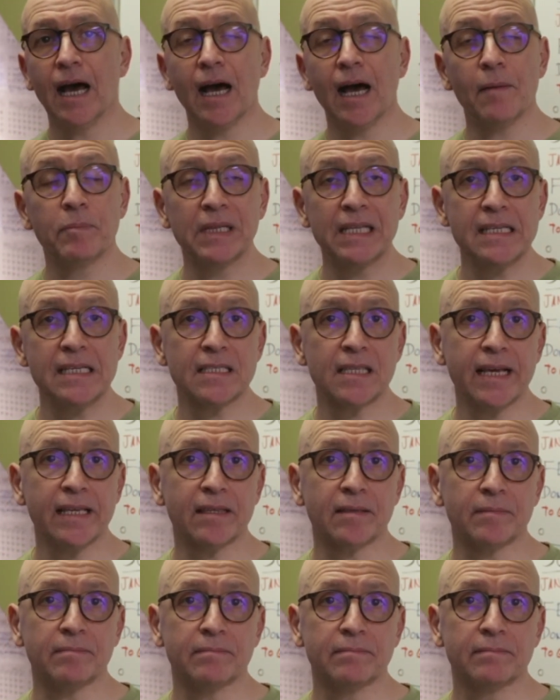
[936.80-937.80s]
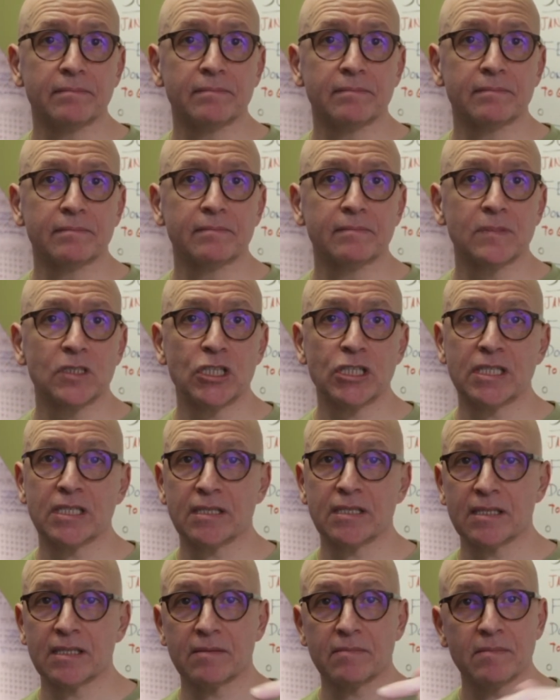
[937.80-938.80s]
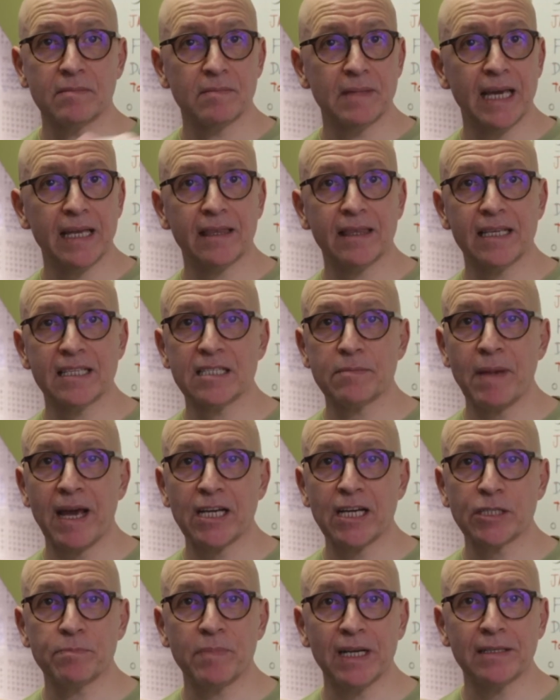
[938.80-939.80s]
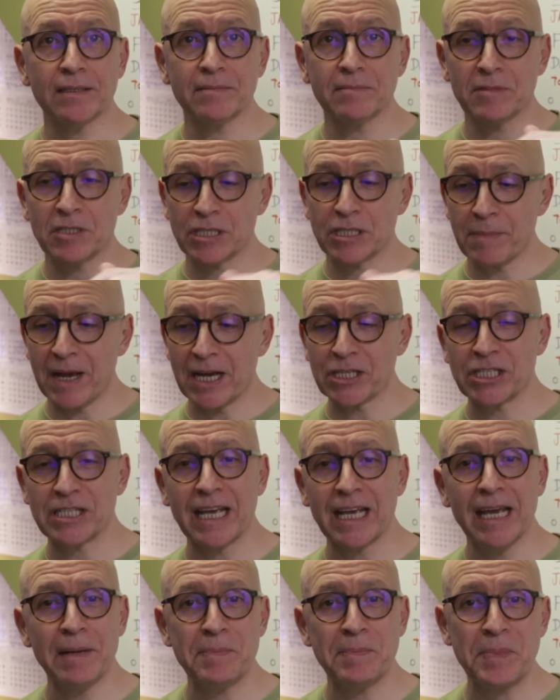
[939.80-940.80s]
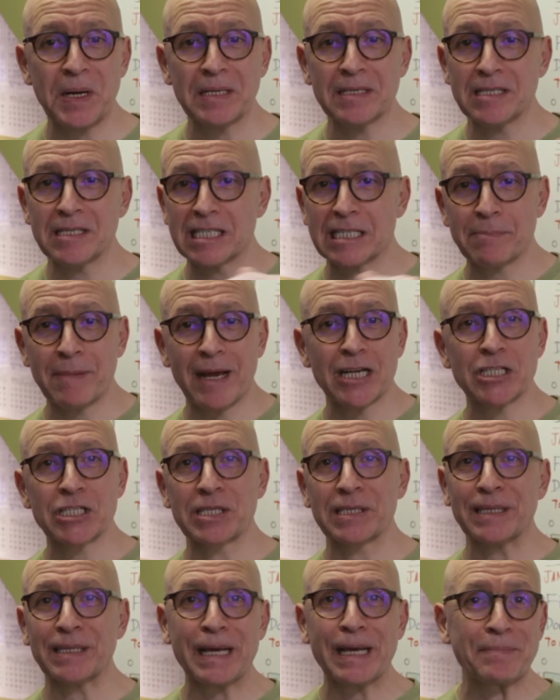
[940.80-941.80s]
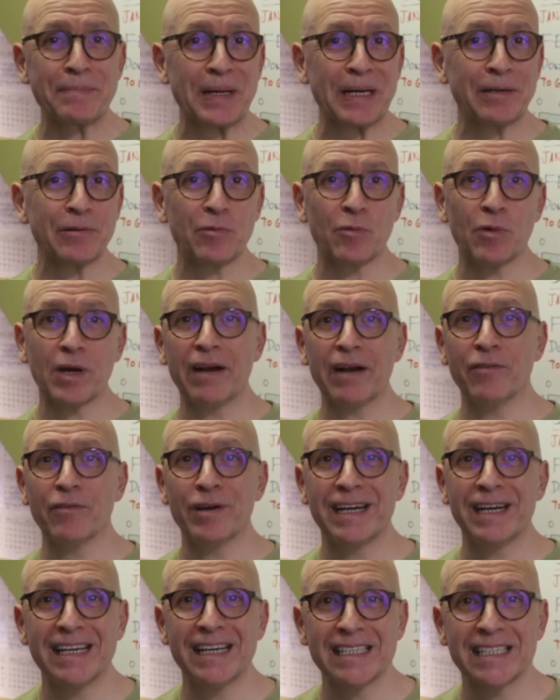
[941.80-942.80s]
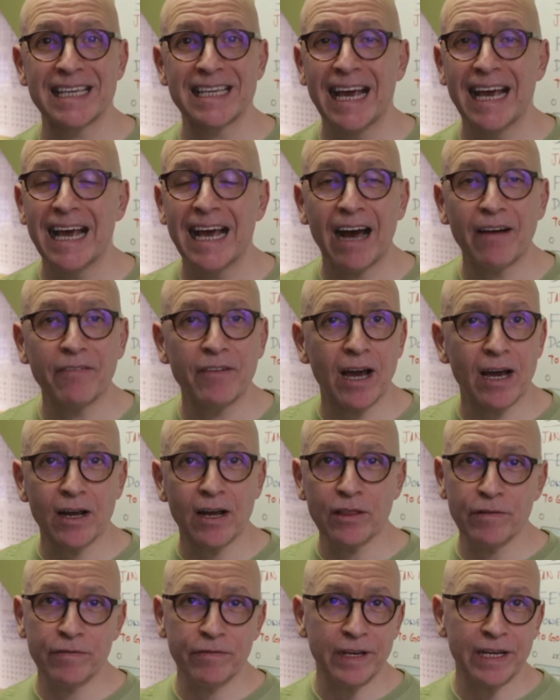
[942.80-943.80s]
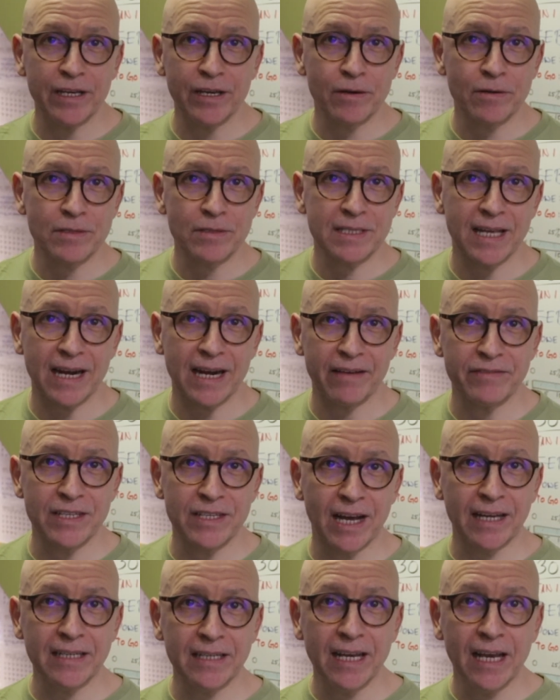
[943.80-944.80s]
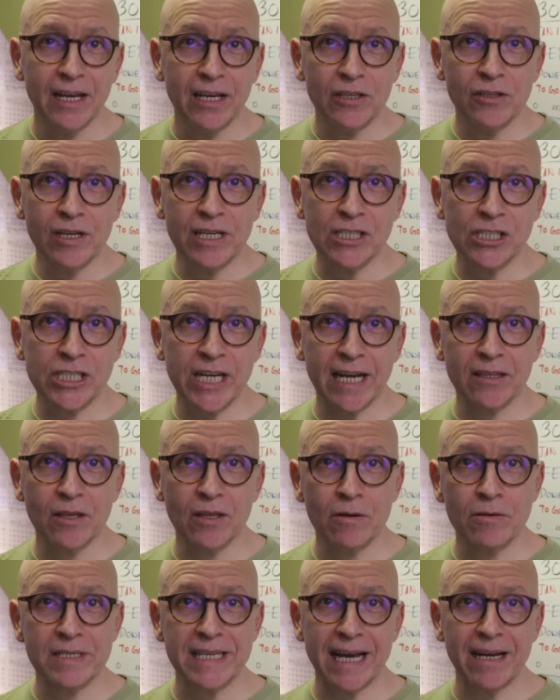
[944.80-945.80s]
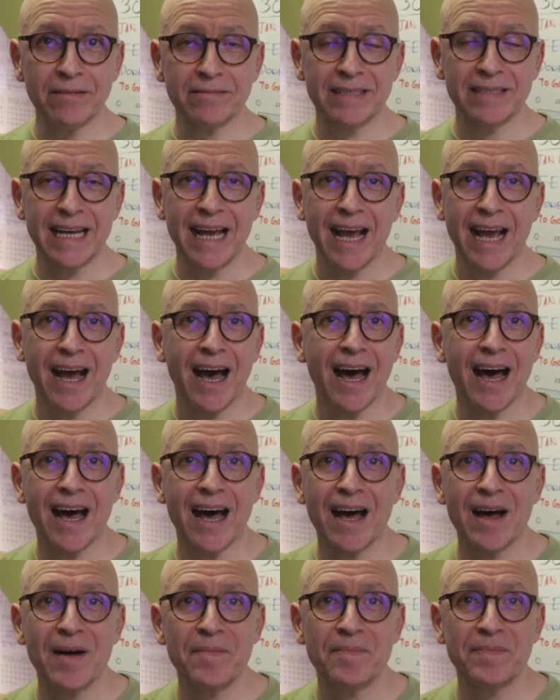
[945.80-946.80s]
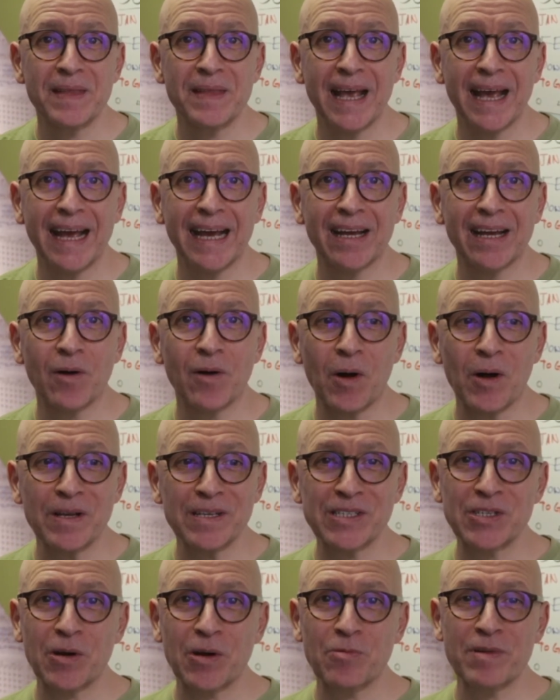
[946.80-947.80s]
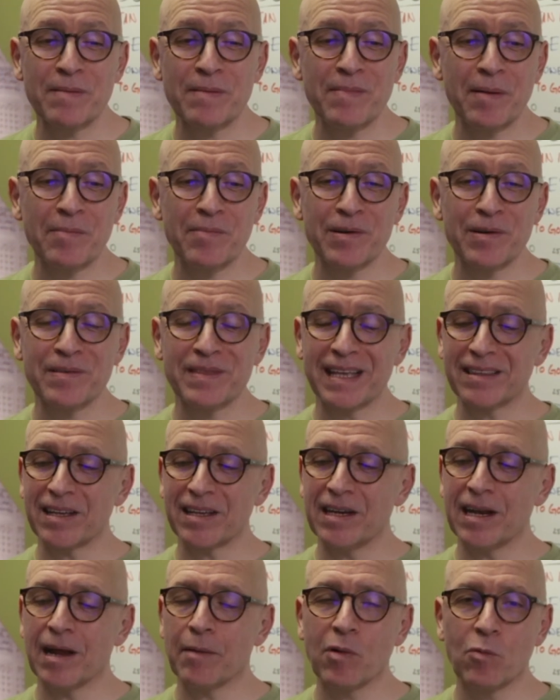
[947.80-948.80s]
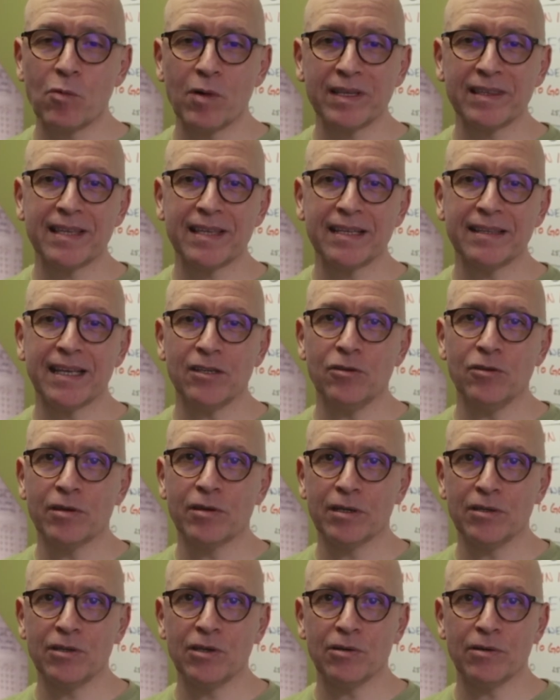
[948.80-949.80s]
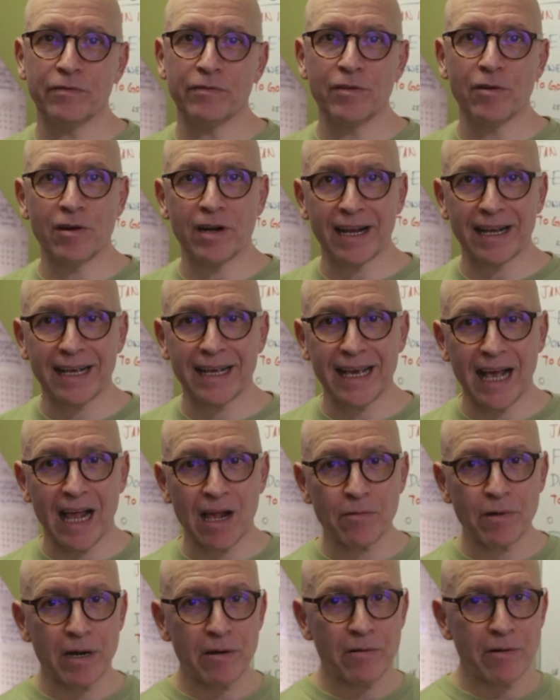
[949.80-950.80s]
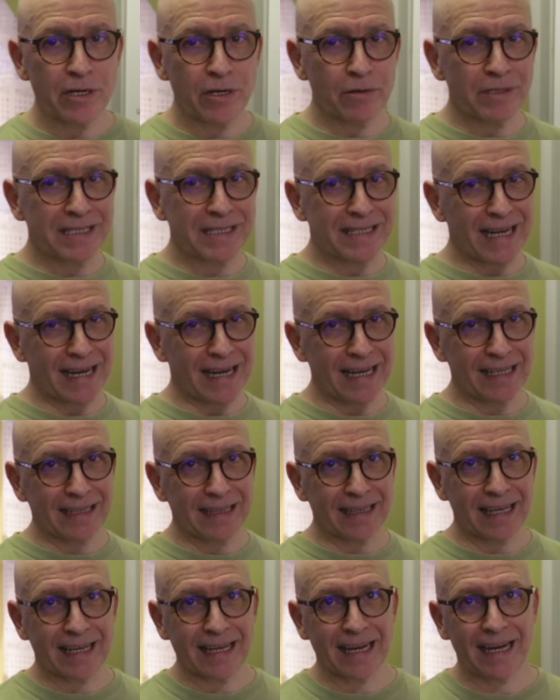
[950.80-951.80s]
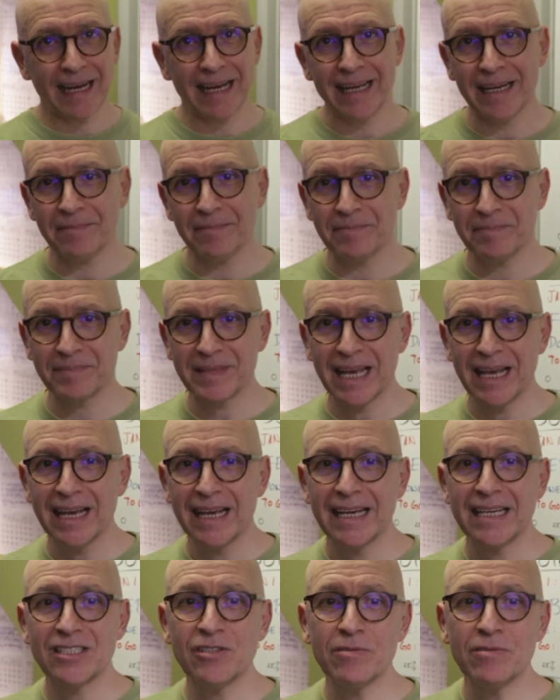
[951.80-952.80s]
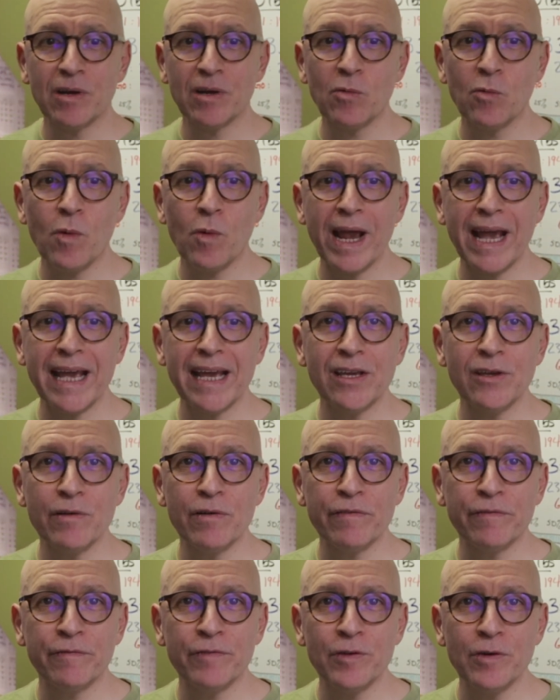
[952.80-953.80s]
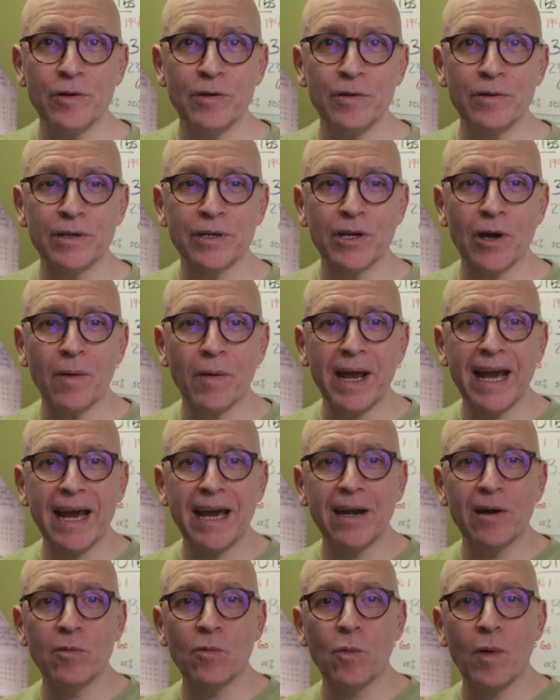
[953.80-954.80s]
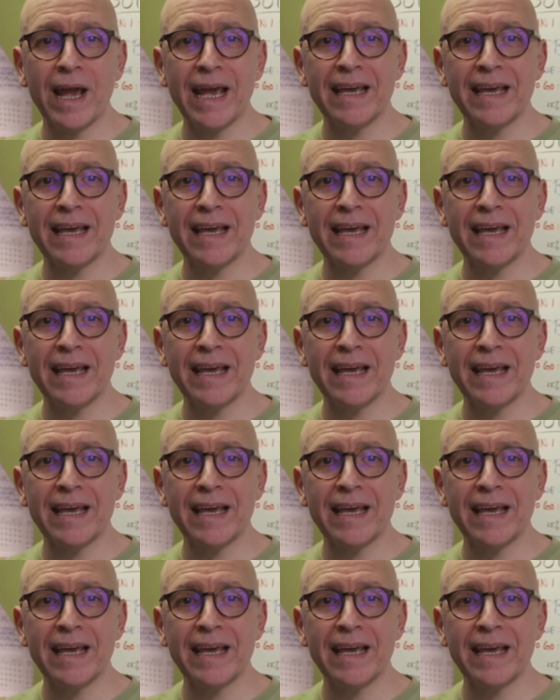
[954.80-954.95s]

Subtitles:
please like them. Just hit the smash button, smash the hit button, smash the like button, whatever it is. I've got other videos that I've done. You can check those out. And also remember that the number one thing that you can do if you're in a calorie reduced diet like I am is you can weigh your food. Go ahead and weigh